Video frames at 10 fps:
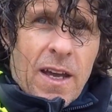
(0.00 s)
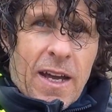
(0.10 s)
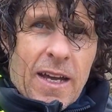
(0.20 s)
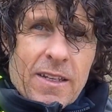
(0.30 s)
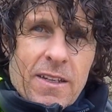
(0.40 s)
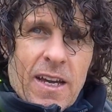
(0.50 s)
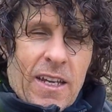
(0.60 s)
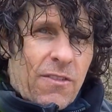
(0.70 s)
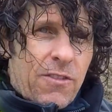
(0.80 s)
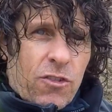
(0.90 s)
and I
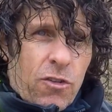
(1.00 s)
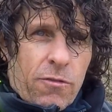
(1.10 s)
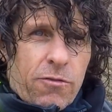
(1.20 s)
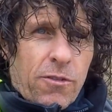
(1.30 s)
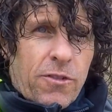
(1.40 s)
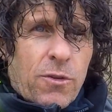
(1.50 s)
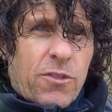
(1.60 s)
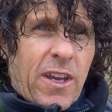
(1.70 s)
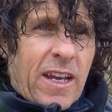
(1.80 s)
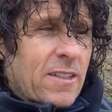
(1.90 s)
had a fish on for a few
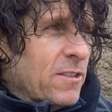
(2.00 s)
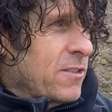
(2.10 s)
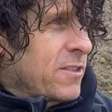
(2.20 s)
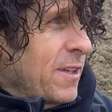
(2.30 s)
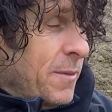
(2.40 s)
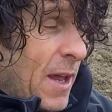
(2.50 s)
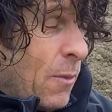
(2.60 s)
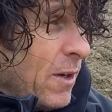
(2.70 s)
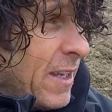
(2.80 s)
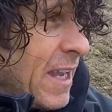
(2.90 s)
seconds. That one